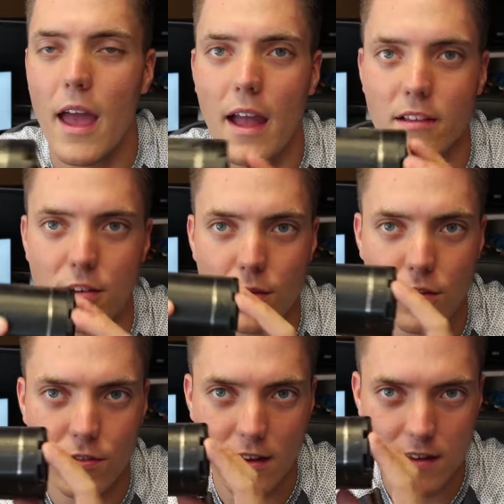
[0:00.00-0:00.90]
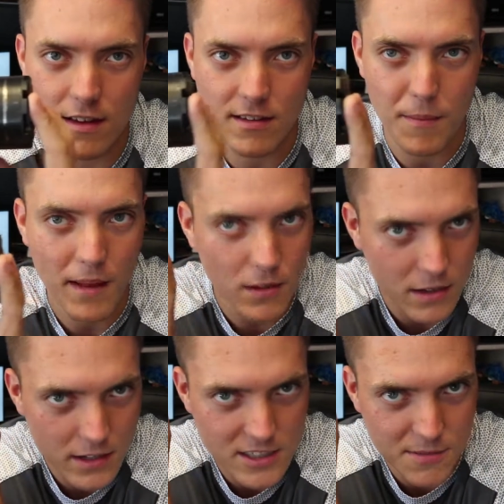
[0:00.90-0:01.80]
And so when you see this, it may look
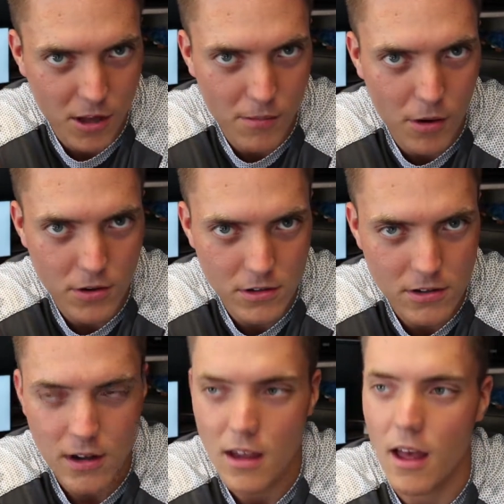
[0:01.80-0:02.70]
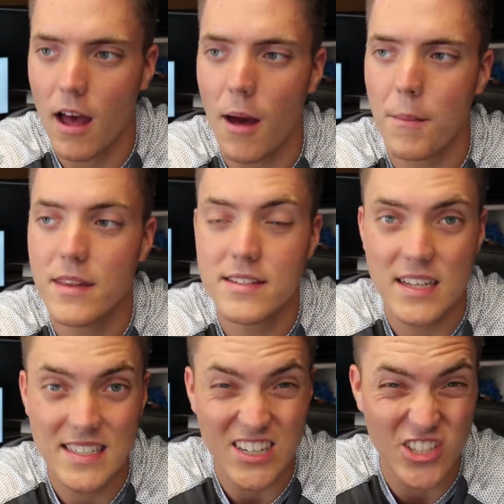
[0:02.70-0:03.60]
like a small motor, but this
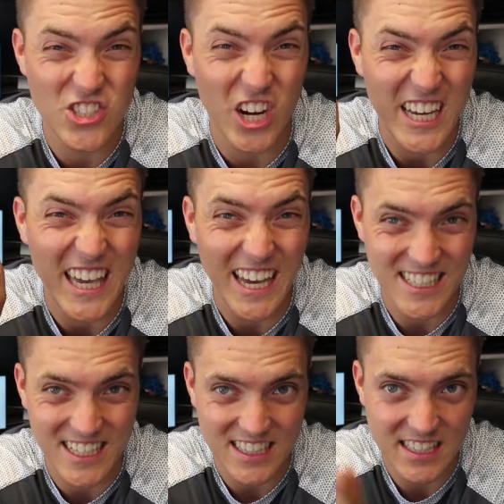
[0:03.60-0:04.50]
thing is actually gigantic.